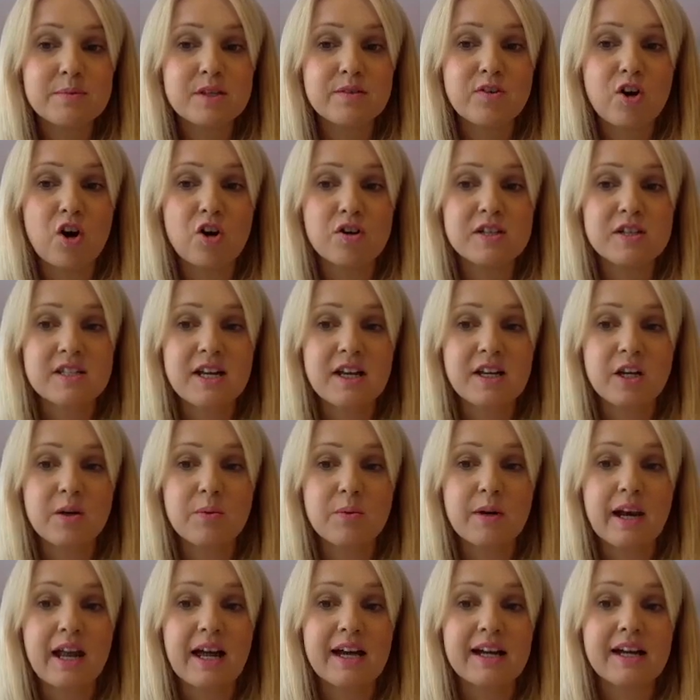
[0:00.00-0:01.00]
of content you
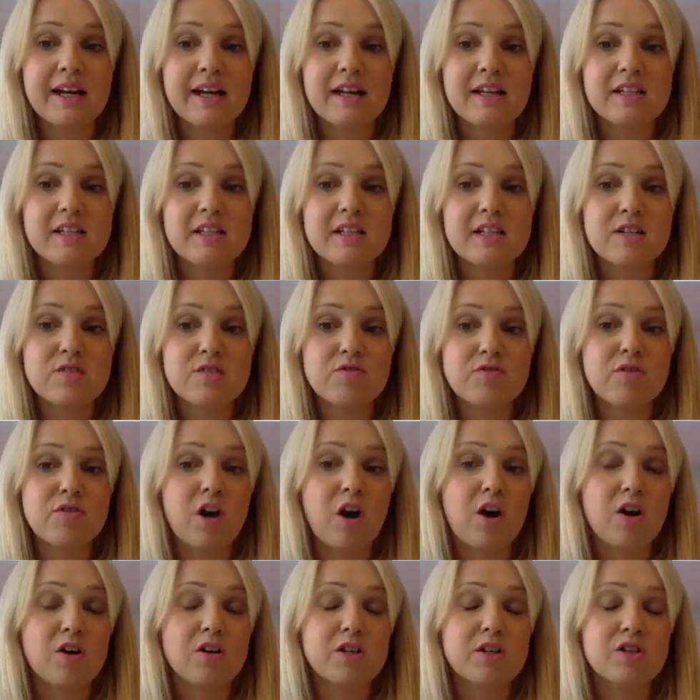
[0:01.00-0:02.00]
are likely to
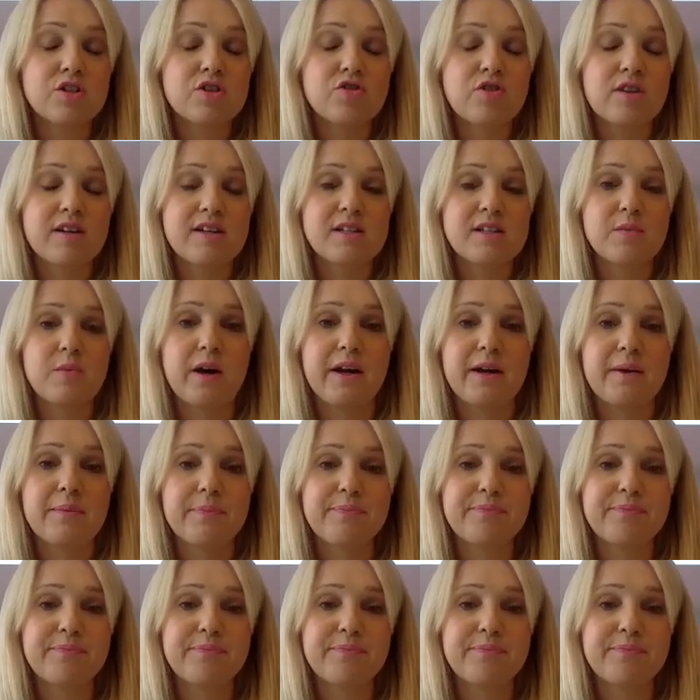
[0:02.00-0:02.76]
disregard straight away?